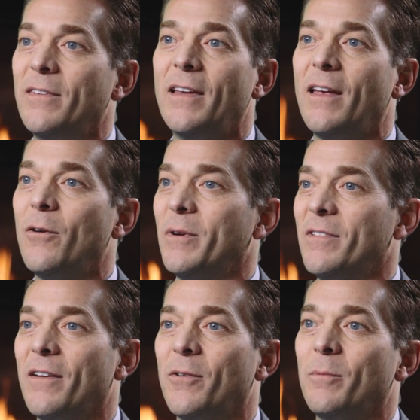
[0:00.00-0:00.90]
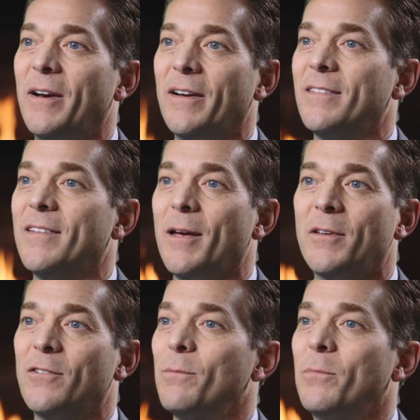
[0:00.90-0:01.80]
nobody's ever made an
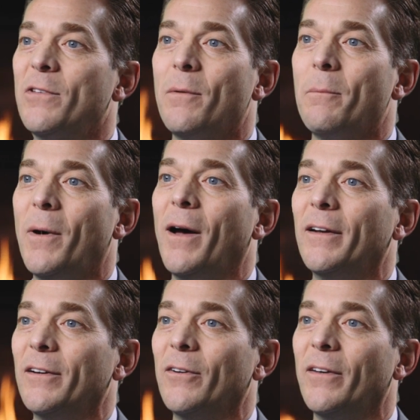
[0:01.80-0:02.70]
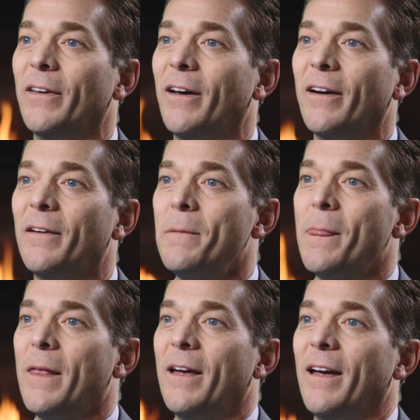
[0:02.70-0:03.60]
attempt to just put some bonding on there.
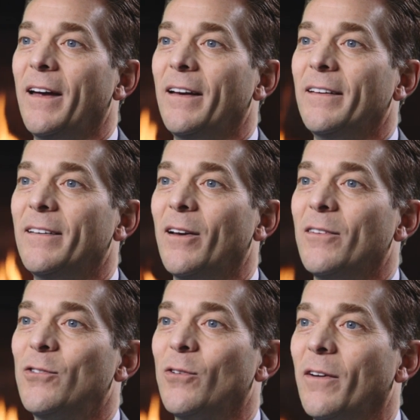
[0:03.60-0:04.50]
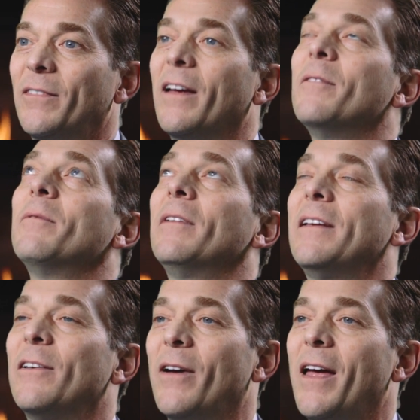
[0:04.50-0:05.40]
And yeah, sure, if they
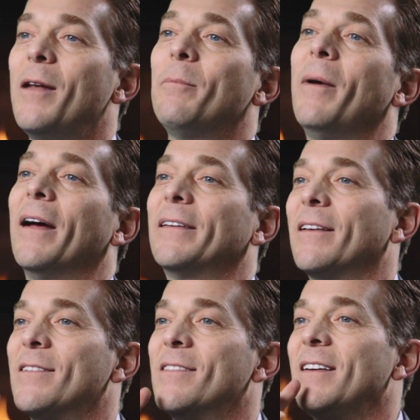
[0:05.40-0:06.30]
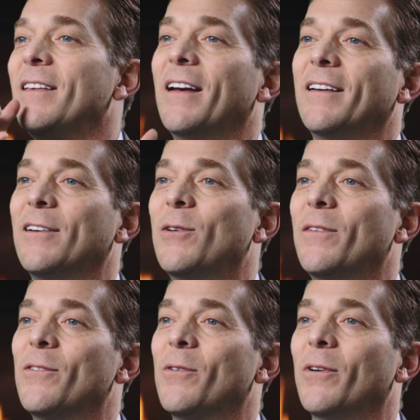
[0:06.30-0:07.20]
lean their head back, they can see that the
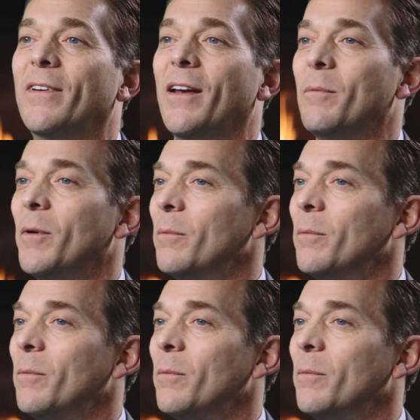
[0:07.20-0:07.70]
tooth is rotated,